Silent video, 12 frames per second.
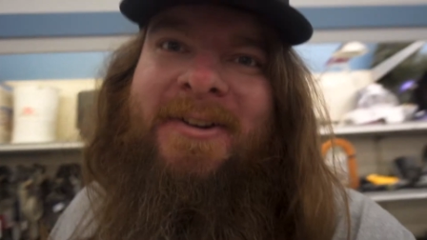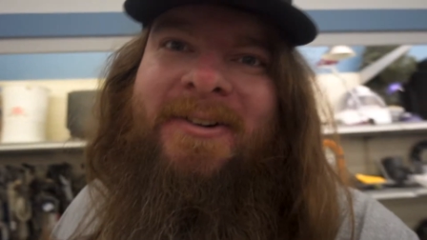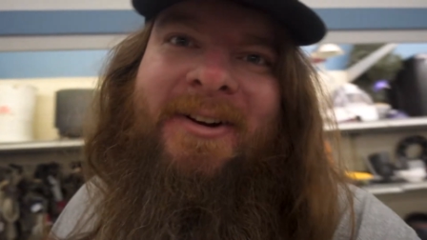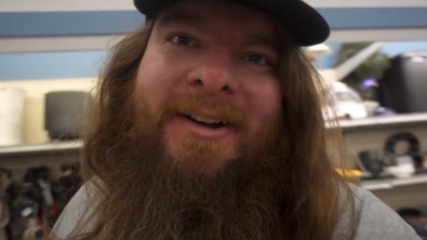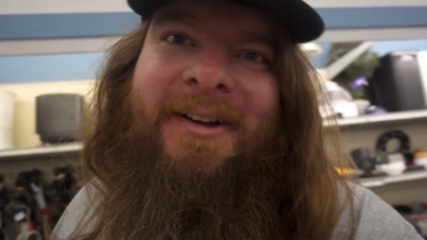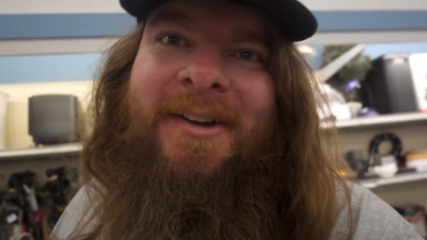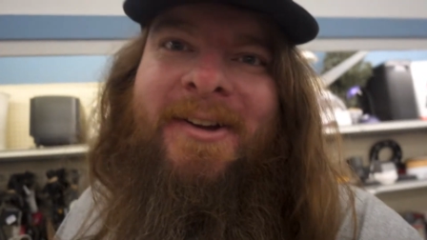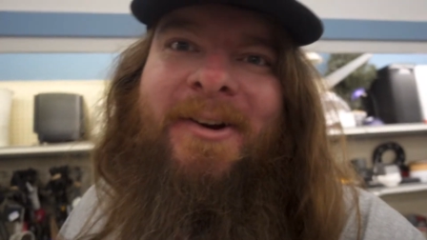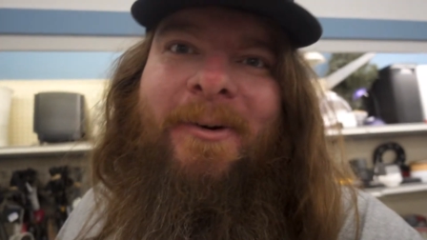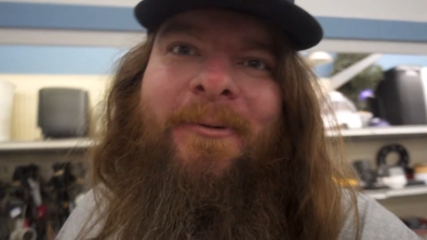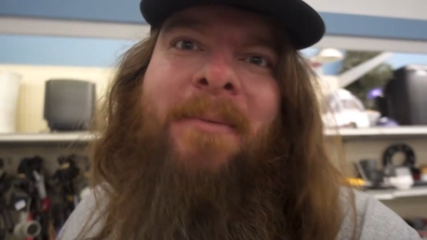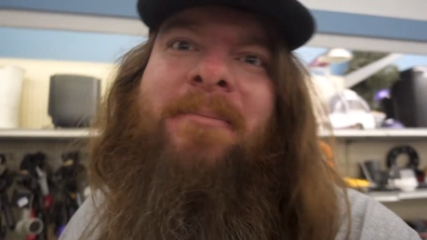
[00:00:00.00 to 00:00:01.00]
your
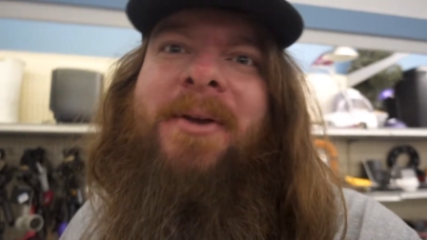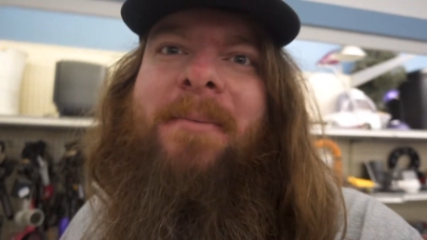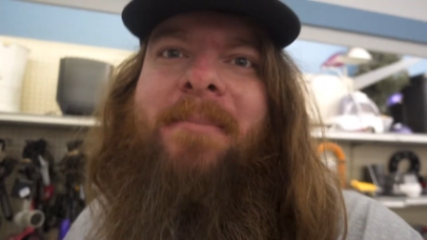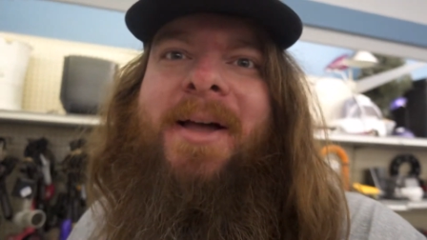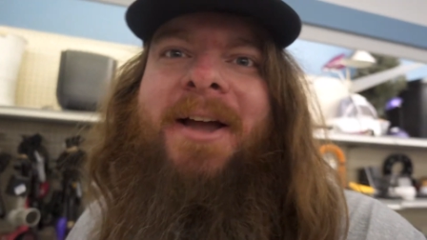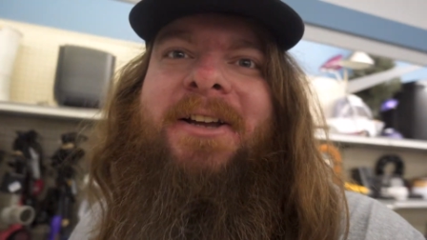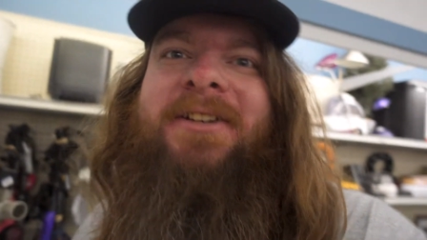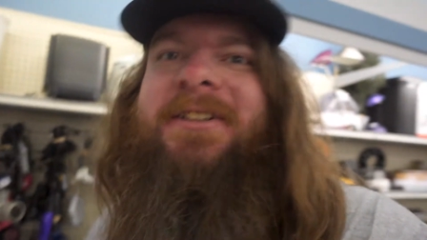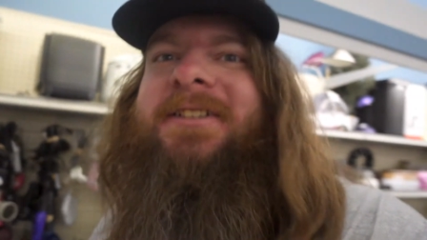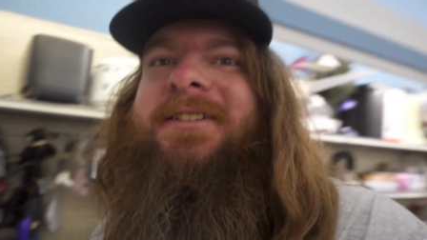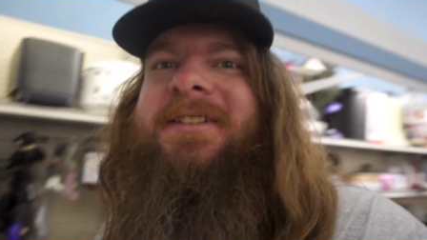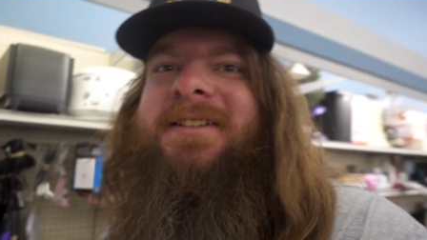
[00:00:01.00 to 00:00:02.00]
ripped up
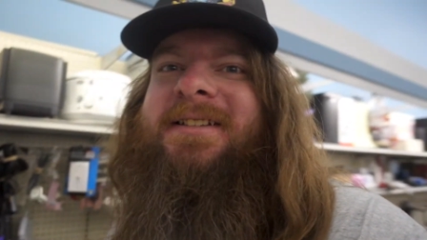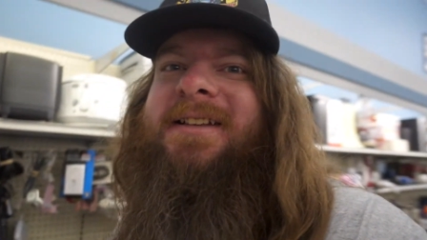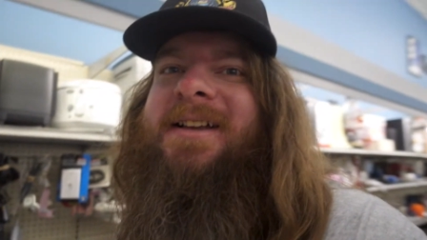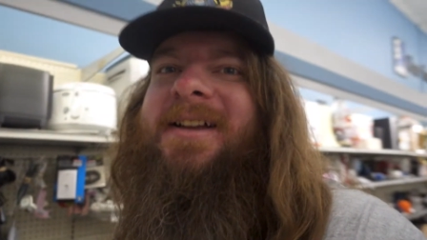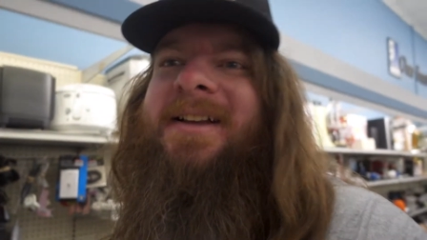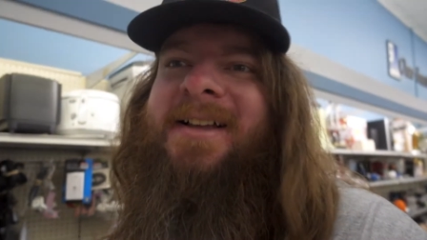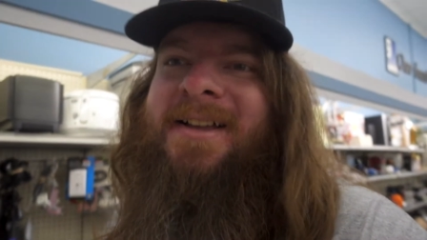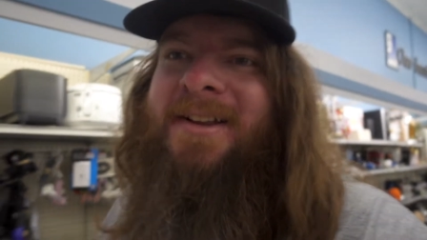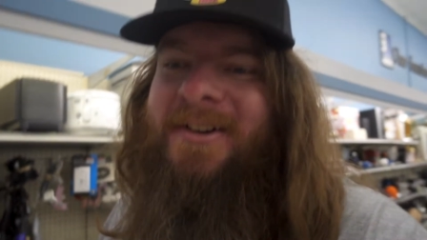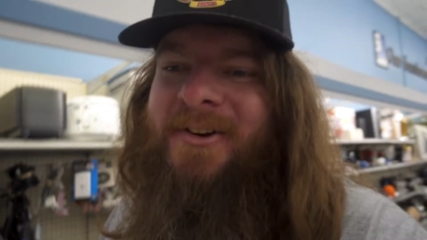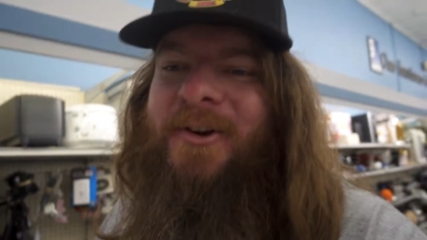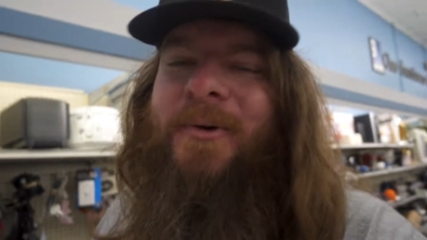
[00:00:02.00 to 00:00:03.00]
packages as
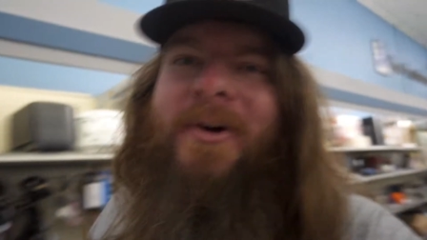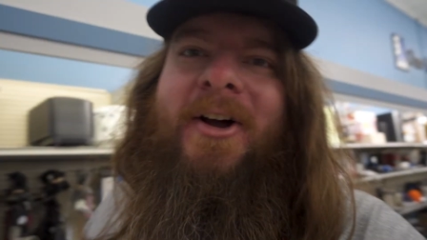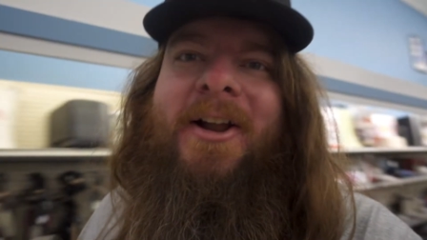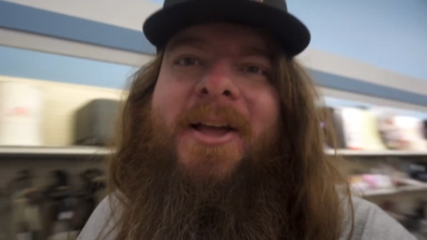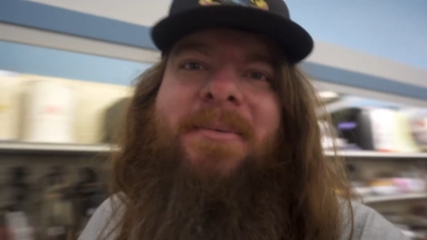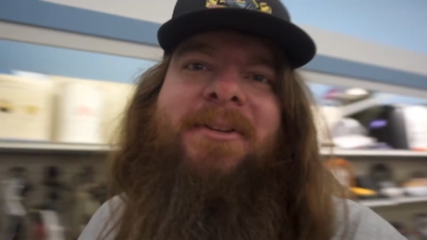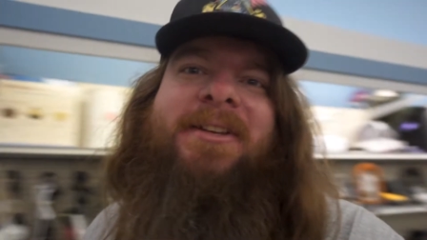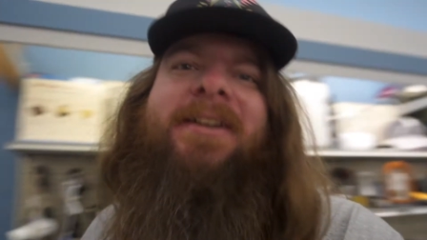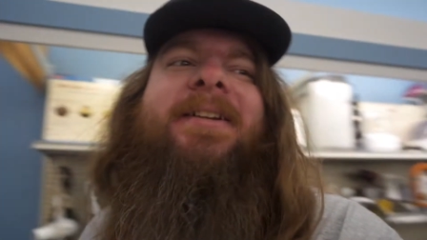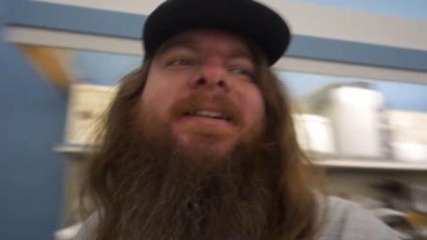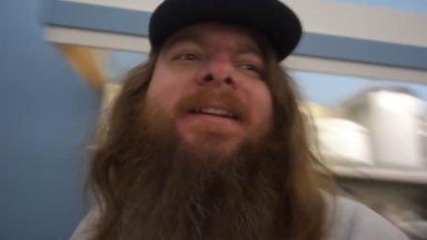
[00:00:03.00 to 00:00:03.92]
new on Amazon.